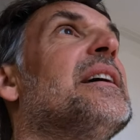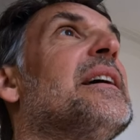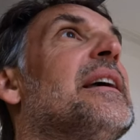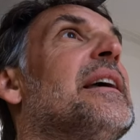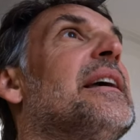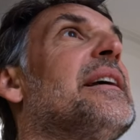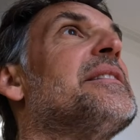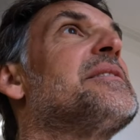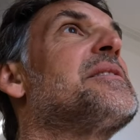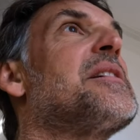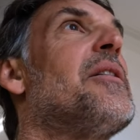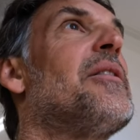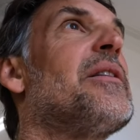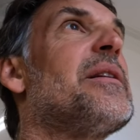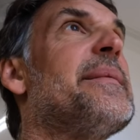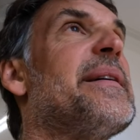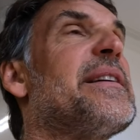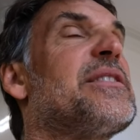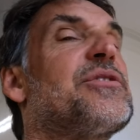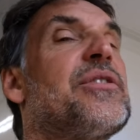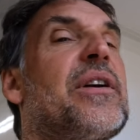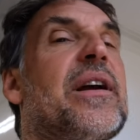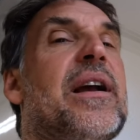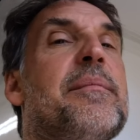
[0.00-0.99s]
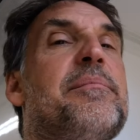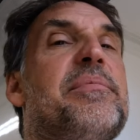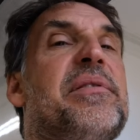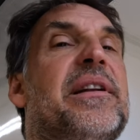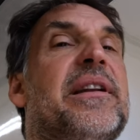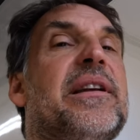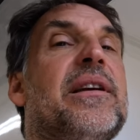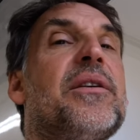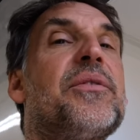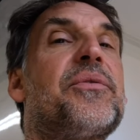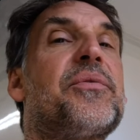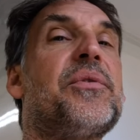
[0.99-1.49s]
And so I want to make sure I got
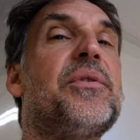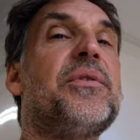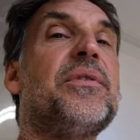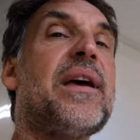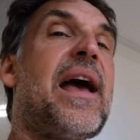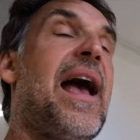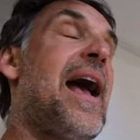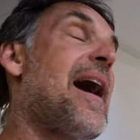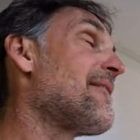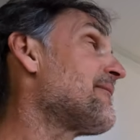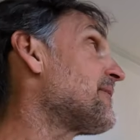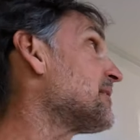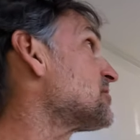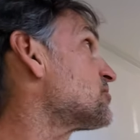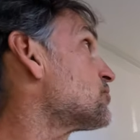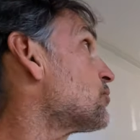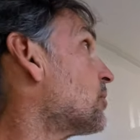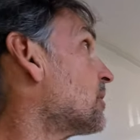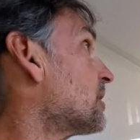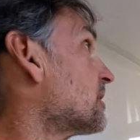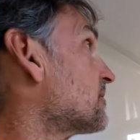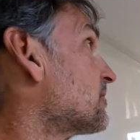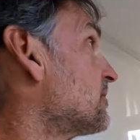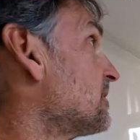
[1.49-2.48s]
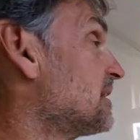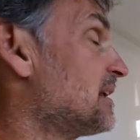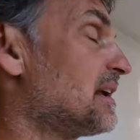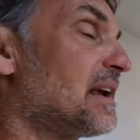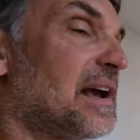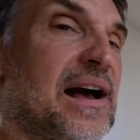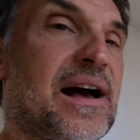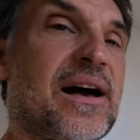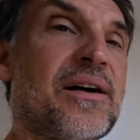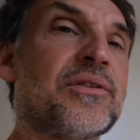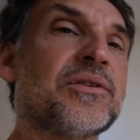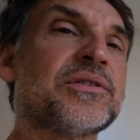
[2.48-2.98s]
plenty to go through. The half inch work for the
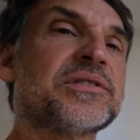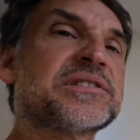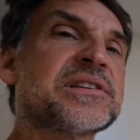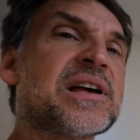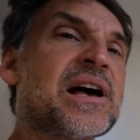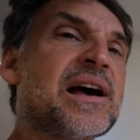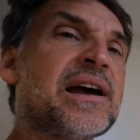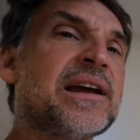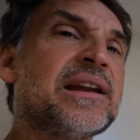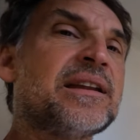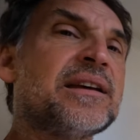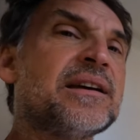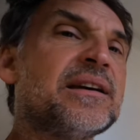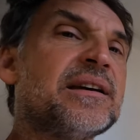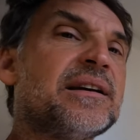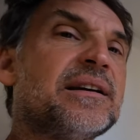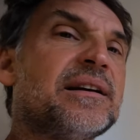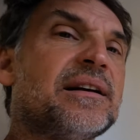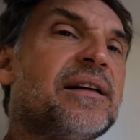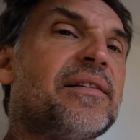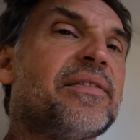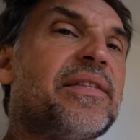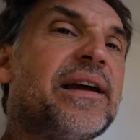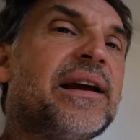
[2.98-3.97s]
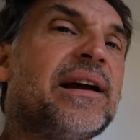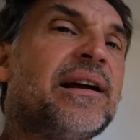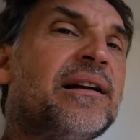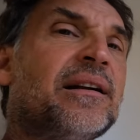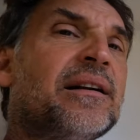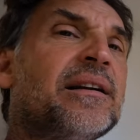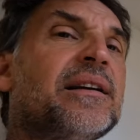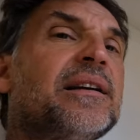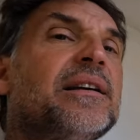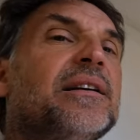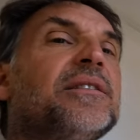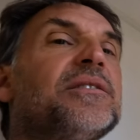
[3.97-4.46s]
other side
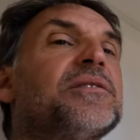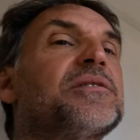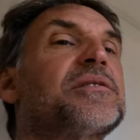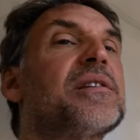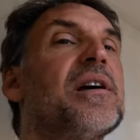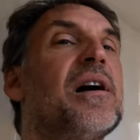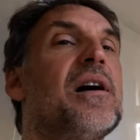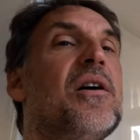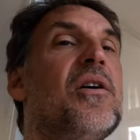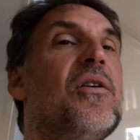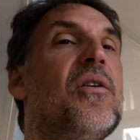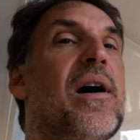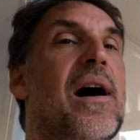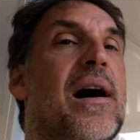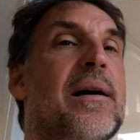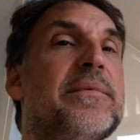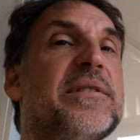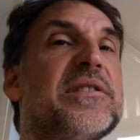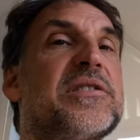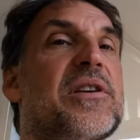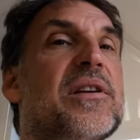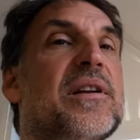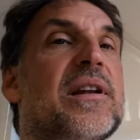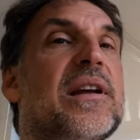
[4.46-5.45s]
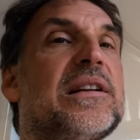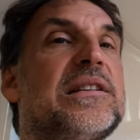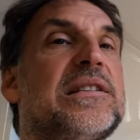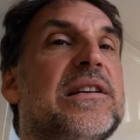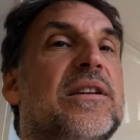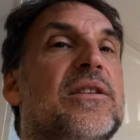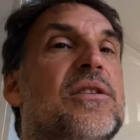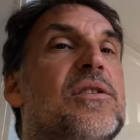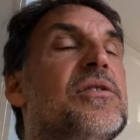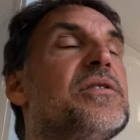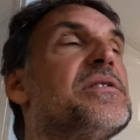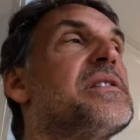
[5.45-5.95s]
there. So I'm just going to
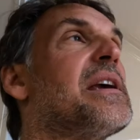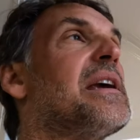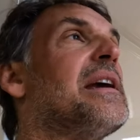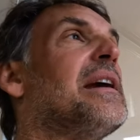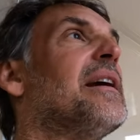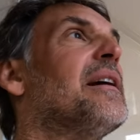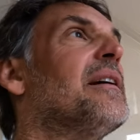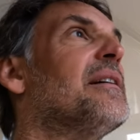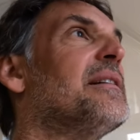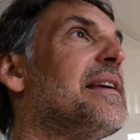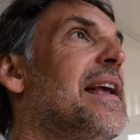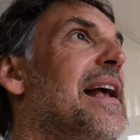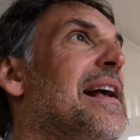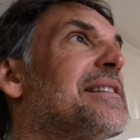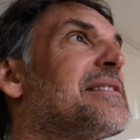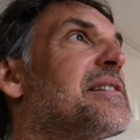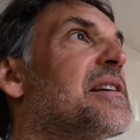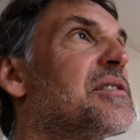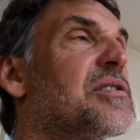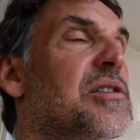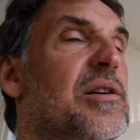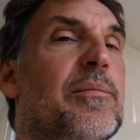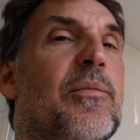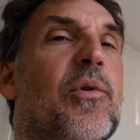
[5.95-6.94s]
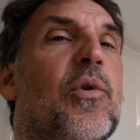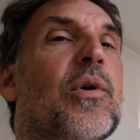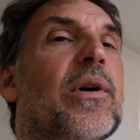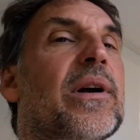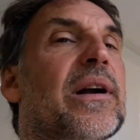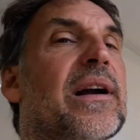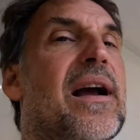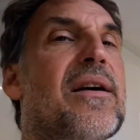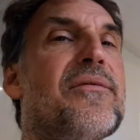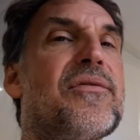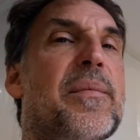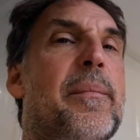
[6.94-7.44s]
continue to use it here. Yes, it's a little more
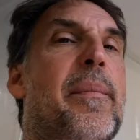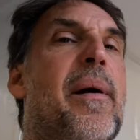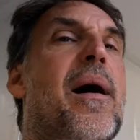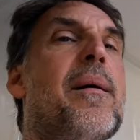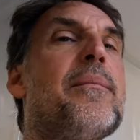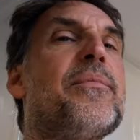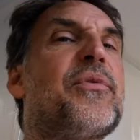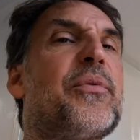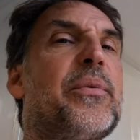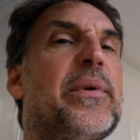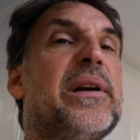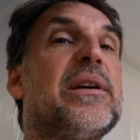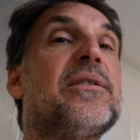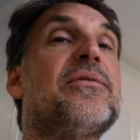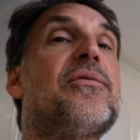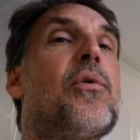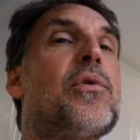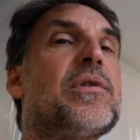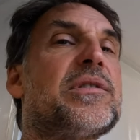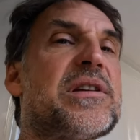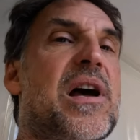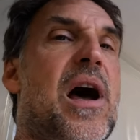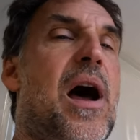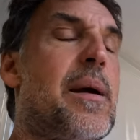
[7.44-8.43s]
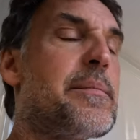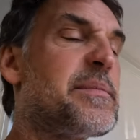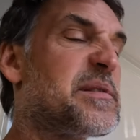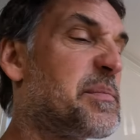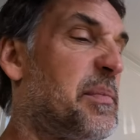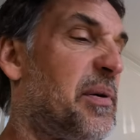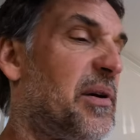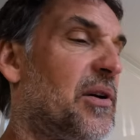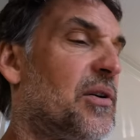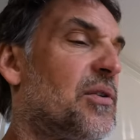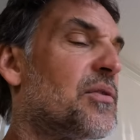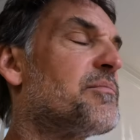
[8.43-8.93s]
work. I have to pump 3 or 4 times
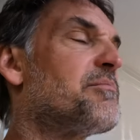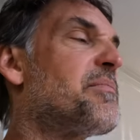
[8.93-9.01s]
per